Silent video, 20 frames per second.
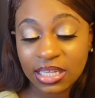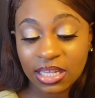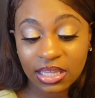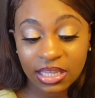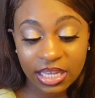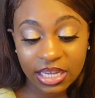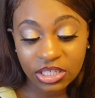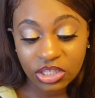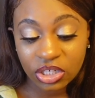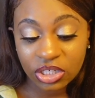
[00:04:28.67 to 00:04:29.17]

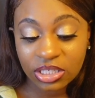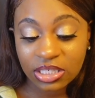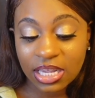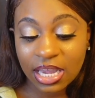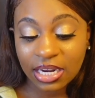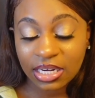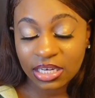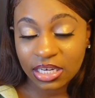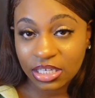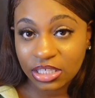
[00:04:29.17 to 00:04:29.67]
laser
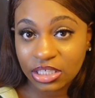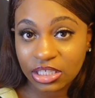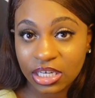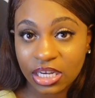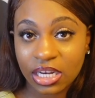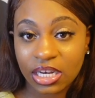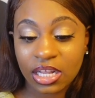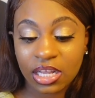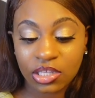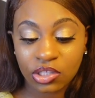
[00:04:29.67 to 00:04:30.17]
technician
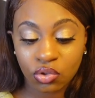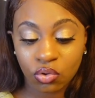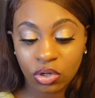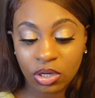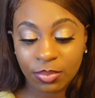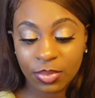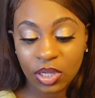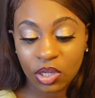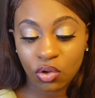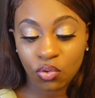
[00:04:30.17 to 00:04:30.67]
is going to
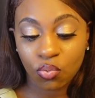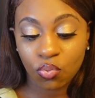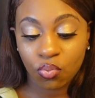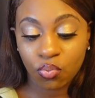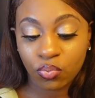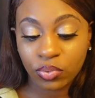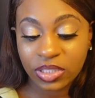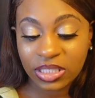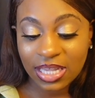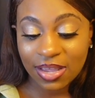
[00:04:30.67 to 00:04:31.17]
be
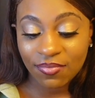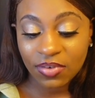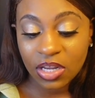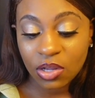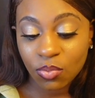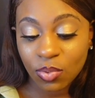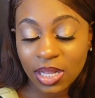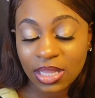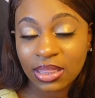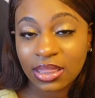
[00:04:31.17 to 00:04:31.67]

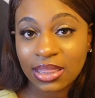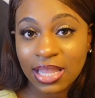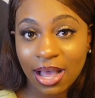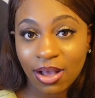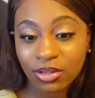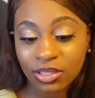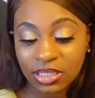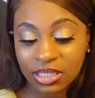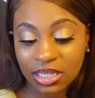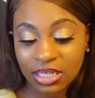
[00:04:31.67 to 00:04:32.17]

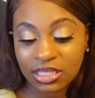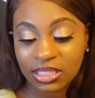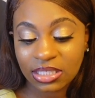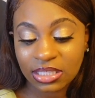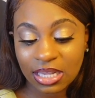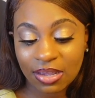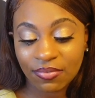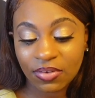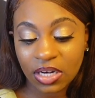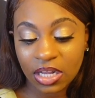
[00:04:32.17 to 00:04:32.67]

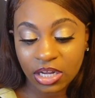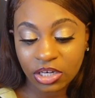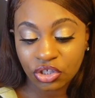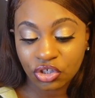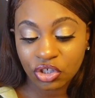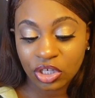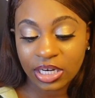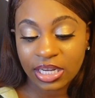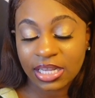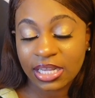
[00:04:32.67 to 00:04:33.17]

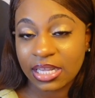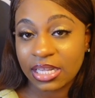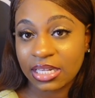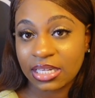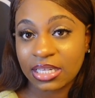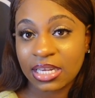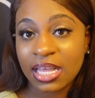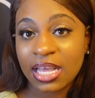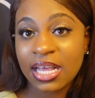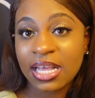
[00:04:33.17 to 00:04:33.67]

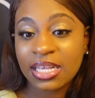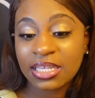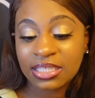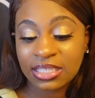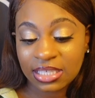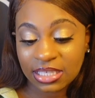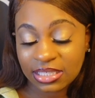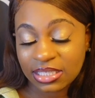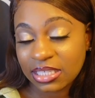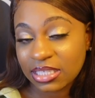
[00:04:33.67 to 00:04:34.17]

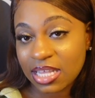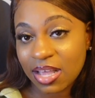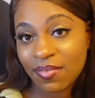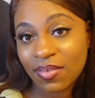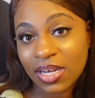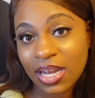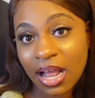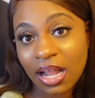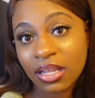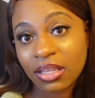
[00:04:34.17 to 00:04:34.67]

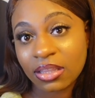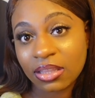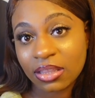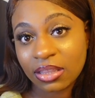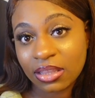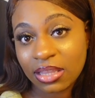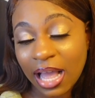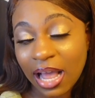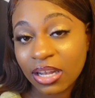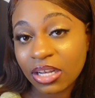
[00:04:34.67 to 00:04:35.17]

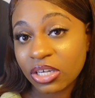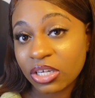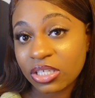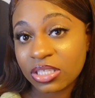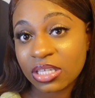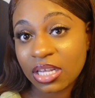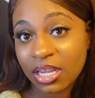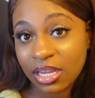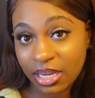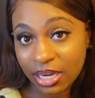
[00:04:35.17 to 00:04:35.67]

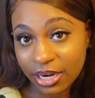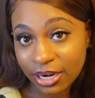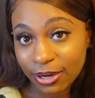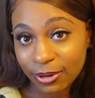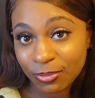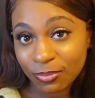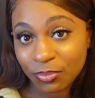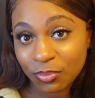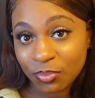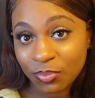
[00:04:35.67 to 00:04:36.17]
$71,767 a year.
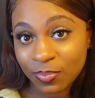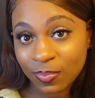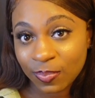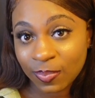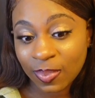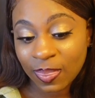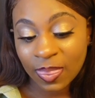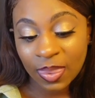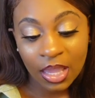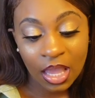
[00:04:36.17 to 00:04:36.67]

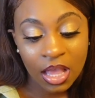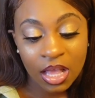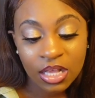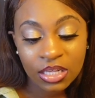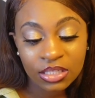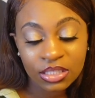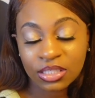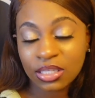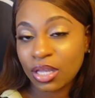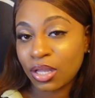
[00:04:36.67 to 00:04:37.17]

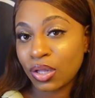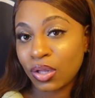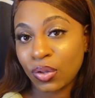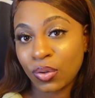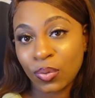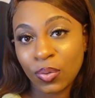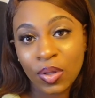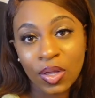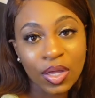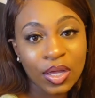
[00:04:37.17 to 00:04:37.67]
So
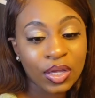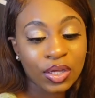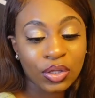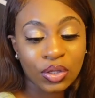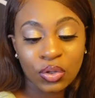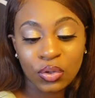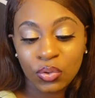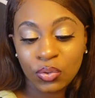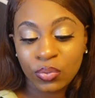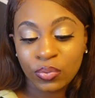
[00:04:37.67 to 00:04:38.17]

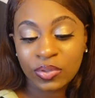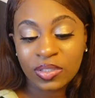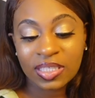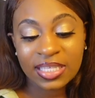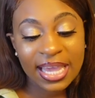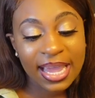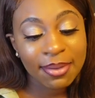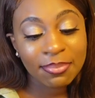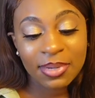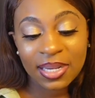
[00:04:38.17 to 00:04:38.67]
you
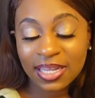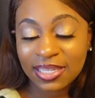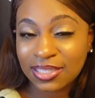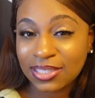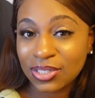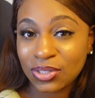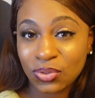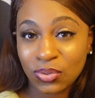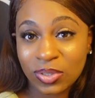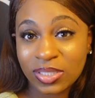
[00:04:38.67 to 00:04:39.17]
tap
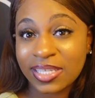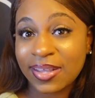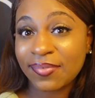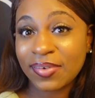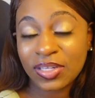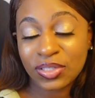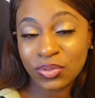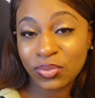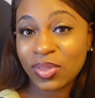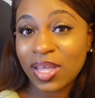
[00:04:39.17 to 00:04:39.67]
dancing on
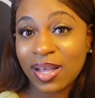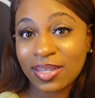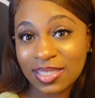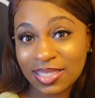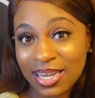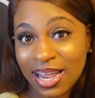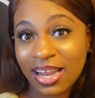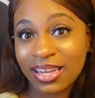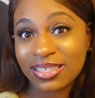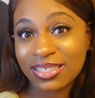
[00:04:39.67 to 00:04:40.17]

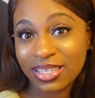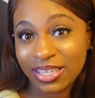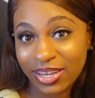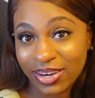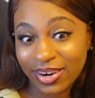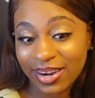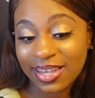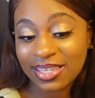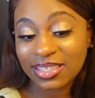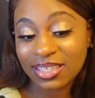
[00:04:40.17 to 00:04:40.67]
$72,000 a
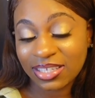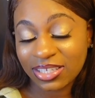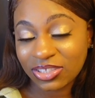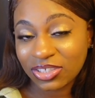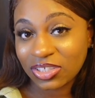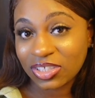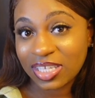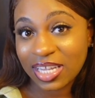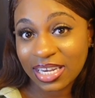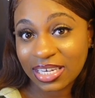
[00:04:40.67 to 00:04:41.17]
year as a
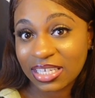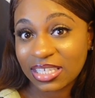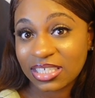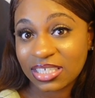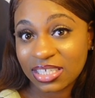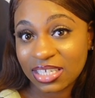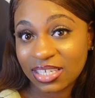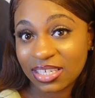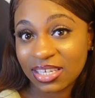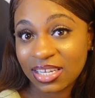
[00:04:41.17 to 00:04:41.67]
laser
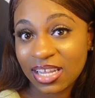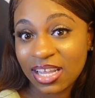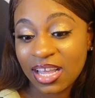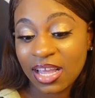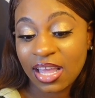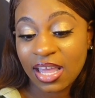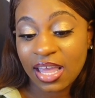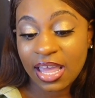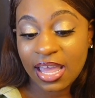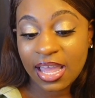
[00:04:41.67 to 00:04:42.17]
technician.
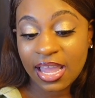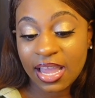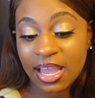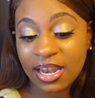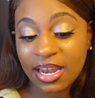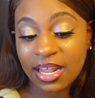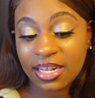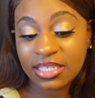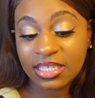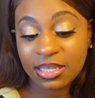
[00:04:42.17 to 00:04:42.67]

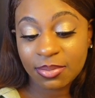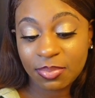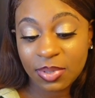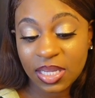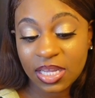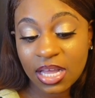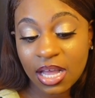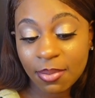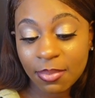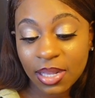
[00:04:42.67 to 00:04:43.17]
And to
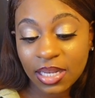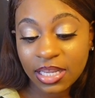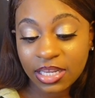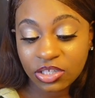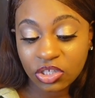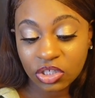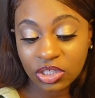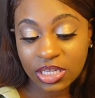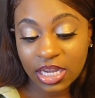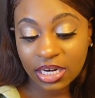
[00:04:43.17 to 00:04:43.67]
become a
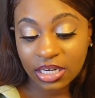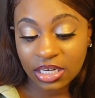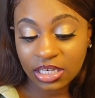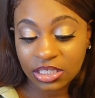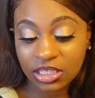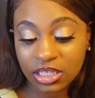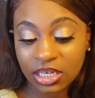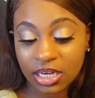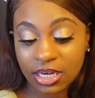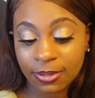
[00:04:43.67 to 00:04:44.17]
laser
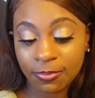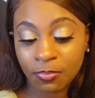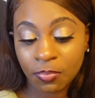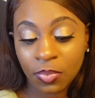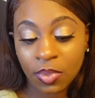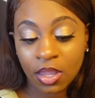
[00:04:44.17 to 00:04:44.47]
technician,